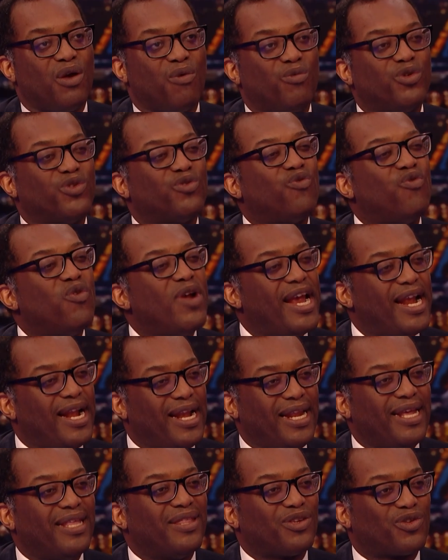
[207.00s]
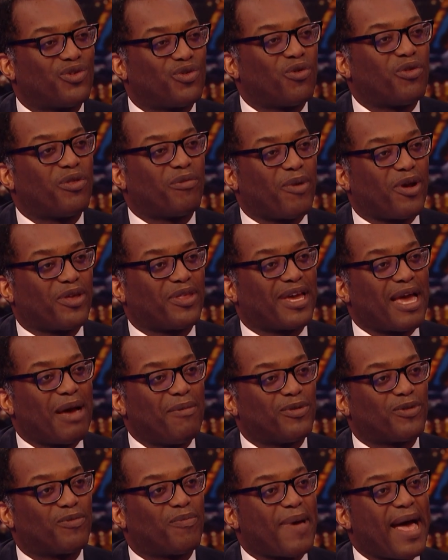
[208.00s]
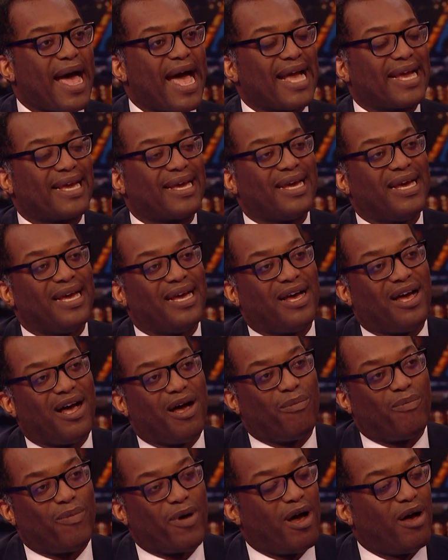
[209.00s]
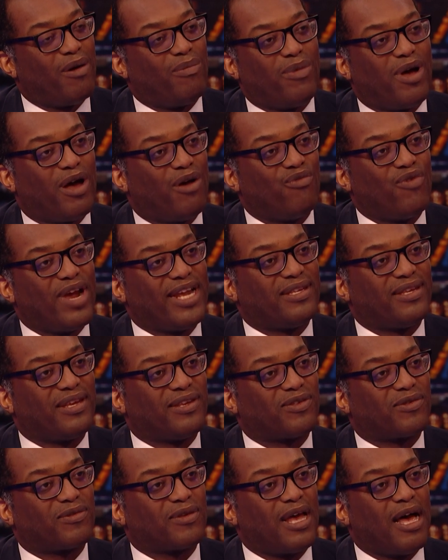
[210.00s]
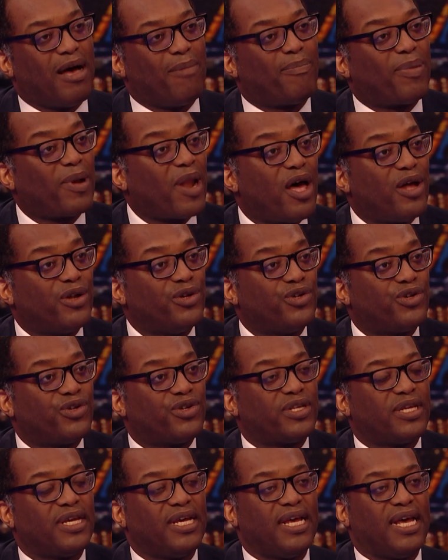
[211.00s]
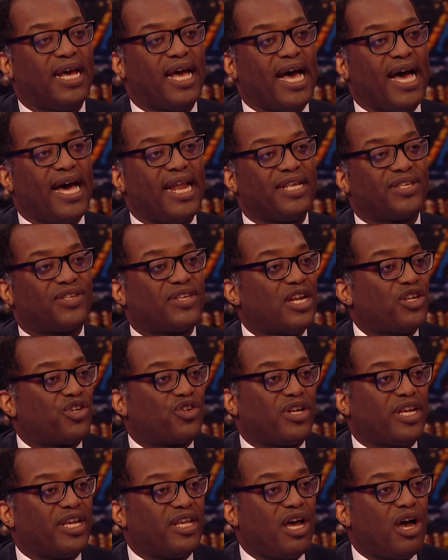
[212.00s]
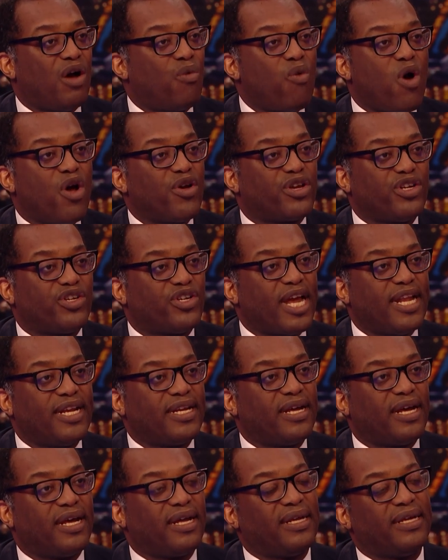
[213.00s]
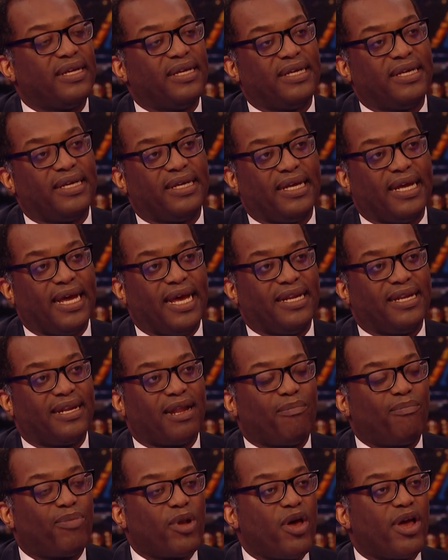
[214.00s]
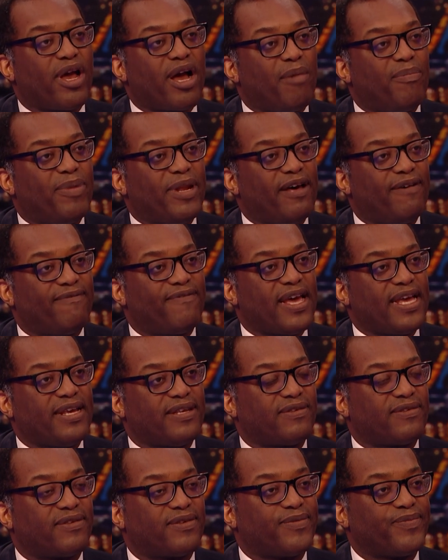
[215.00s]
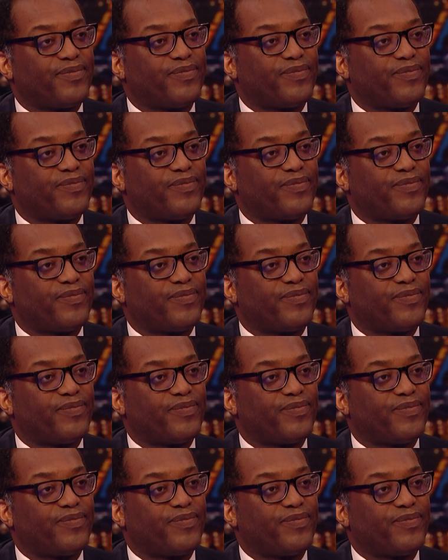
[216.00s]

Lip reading: was really the straw that broke the camel's back. Her ratings plunged. And essentially, her woke agenda ended up blowing up in her face.